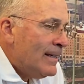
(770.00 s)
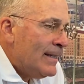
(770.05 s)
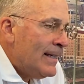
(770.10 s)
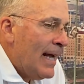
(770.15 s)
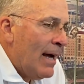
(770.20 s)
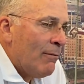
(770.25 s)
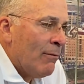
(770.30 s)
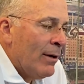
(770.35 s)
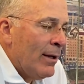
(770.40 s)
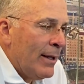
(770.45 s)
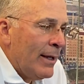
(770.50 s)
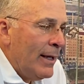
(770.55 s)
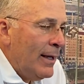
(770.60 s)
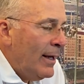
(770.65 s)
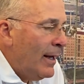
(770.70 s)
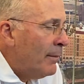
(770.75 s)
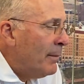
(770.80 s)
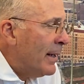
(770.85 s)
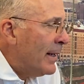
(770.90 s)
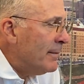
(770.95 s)
Not really.
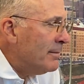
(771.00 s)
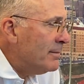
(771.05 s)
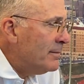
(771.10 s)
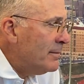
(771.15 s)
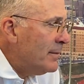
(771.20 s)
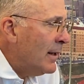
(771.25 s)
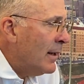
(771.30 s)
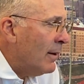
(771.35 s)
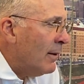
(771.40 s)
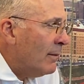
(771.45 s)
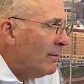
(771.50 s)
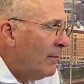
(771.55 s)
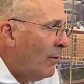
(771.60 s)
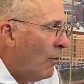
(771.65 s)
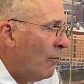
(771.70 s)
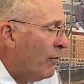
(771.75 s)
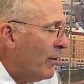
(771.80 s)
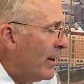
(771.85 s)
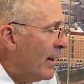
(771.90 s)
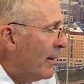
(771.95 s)
I mean, you know,
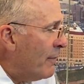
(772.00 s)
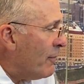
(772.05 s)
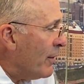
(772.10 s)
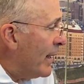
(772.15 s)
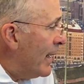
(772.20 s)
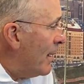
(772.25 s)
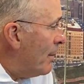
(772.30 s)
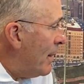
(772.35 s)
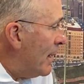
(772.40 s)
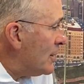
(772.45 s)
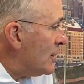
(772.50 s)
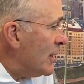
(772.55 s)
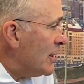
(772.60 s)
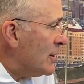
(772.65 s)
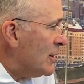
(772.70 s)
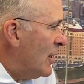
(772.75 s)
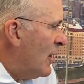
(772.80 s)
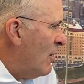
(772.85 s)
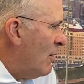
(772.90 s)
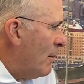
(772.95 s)
hopefully they forget about
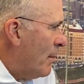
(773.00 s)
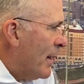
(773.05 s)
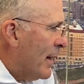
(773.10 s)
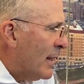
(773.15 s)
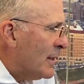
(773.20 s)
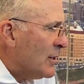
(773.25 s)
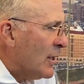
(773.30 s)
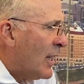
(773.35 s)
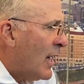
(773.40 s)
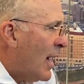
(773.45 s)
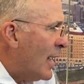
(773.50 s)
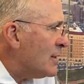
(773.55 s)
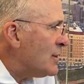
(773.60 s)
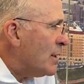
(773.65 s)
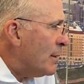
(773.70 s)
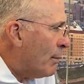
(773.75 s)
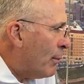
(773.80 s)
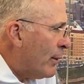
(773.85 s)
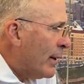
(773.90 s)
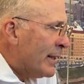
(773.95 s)
six and zero. Oh, mean, it's a
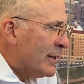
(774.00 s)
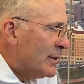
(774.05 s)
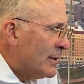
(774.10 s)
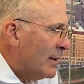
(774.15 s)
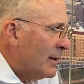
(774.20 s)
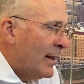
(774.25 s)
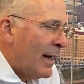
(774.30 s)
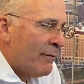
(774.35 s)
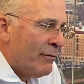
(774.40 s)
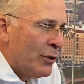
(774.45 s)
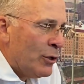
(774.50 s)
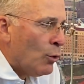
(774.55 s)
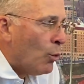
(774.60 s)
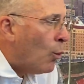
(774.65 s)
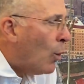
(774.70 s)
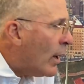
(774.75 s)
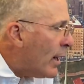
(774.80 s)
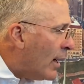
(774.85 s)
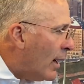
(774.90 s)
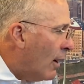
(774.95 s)
constant preaching. After you're
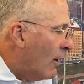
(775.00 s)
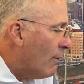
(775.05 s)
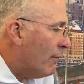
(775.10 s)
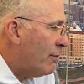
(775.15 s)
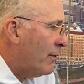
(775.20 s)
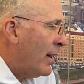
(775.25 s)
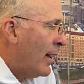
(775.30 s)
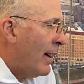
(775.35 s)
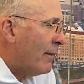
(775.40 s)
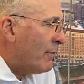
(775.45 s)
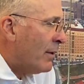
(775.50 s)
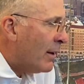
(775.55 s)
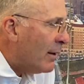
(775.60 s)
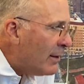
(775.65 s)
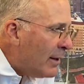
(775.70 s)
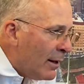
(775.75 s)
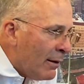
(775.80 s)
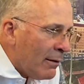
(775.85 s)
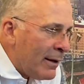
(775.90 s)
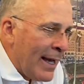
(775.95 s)
one and O, oh, you have to
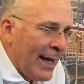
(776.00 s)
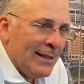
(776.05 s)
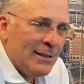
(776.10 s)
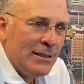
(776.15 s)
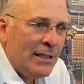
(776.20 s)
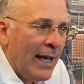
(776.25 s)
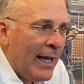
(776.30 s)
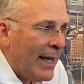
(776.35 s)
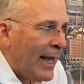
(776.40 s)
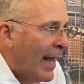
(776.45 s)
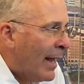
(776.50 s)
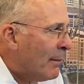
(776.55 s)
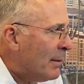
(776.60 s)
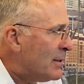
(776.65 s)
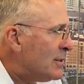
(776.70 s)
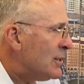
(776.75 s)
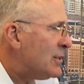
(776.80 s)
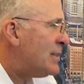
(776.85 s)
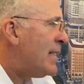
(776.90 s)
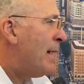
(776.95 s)
you know Kent State game.
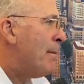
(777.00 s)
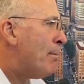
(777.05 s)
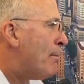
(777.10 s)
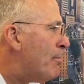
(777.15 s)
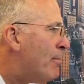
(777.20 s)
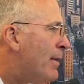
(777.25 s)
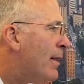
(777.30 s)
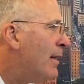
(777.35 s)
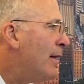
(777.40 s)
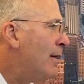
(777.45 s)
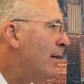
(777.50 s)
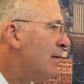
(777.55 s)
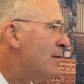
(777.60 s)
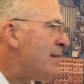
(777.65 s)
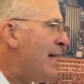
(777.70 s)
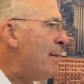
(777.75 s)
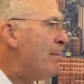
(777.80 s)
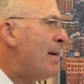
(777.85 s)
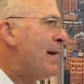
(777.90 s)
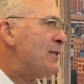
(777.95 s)
It's the same
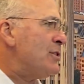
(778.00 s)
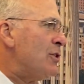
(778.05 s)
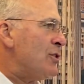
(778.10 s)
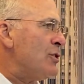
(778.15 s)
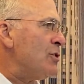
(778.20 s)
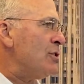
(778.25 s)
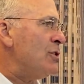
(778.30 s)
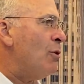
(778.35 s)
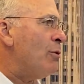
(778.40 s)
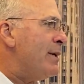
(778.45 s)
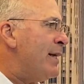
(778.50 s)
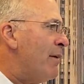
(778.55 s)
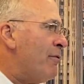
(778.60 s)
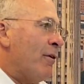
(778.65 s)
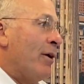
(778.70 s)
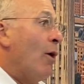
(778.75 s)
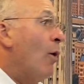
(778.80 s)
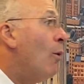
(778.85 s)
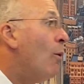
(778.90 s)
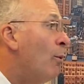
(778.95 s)
same message. There's no
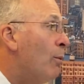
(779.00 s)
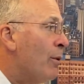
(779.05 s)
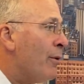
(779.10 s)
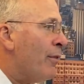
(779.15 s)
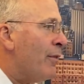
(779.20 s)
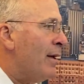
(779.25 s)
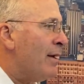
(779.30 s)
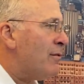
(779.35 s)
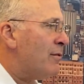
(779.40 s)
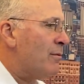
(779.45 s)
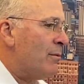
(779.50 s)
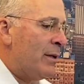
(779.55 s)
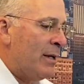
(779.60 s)
different. Oh, we're this.